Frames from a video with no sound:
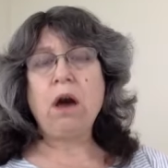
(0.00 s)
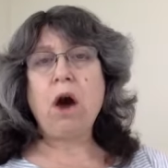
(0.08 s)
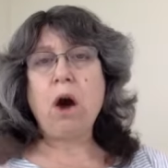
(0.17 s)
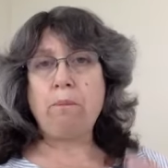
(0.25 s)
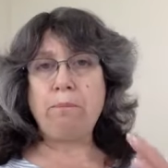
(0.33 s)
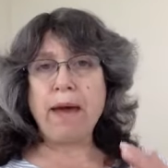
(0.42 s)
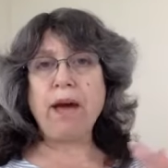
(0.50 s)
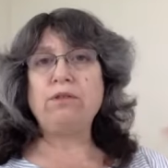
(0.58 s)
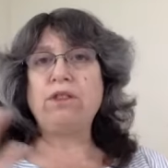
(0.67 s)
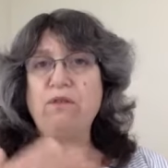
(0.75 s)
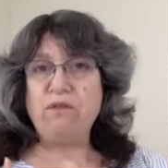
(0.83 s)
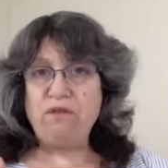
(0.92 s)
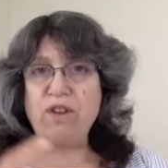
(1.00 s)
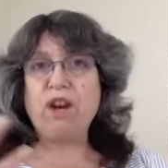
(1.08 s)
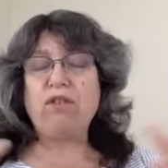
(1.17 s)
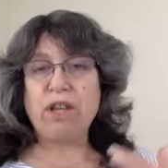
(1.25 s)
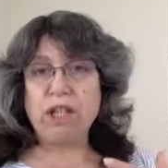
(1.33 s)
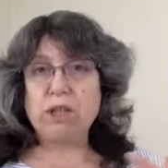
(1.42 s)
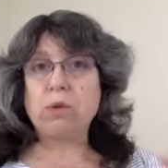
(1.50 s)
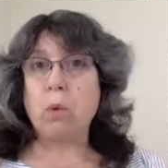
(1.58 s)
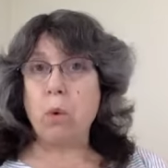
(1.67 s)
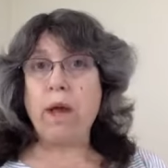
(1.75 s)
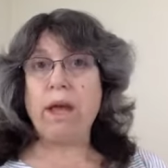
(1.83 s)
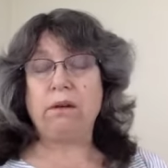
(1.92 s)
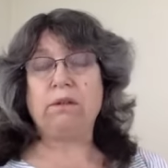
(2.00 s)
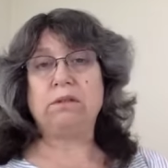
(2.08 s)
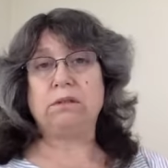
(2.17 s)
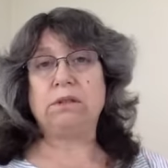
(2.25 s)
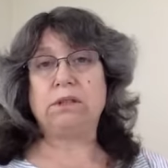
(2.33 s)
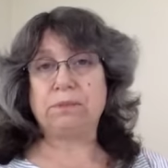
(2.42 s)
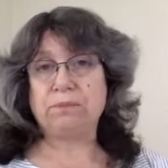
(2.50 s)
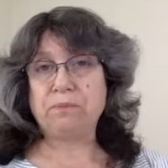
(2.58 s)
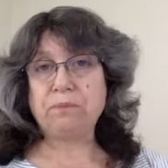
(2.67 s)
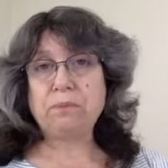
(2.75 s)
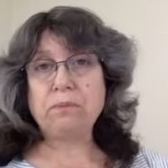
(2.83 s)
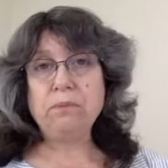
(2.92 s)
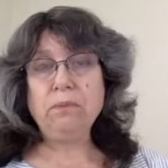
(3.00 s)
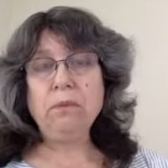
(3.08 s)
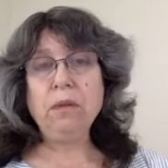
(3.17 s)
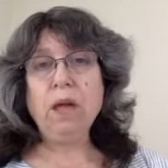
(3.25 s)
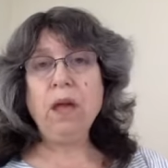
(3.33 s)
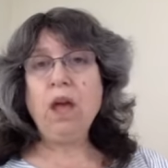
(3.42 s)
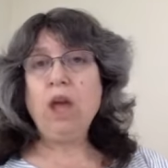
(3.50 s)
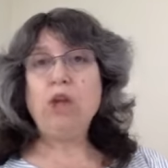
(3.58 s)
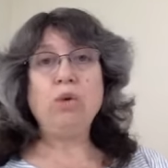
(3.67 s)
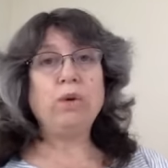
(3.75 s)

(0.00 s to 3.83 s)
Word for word: about the various oils. You